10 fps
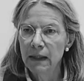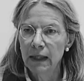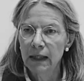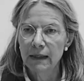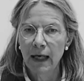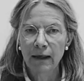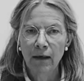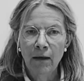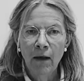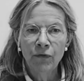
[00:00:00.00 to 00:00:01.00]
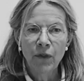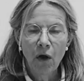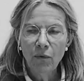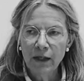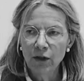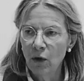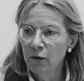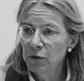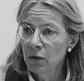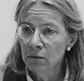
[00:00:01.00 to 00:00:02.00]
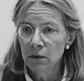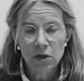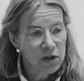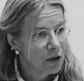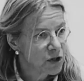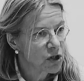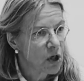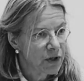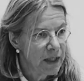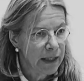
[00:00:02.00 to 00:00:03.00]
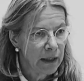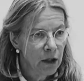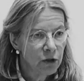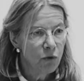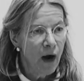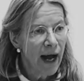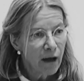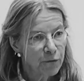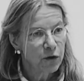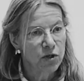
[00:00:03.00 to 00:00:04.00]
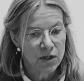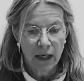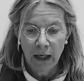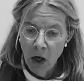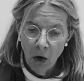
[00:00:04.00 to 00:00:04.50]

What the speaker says: it and knowing, you know, if you start studying, you have to say,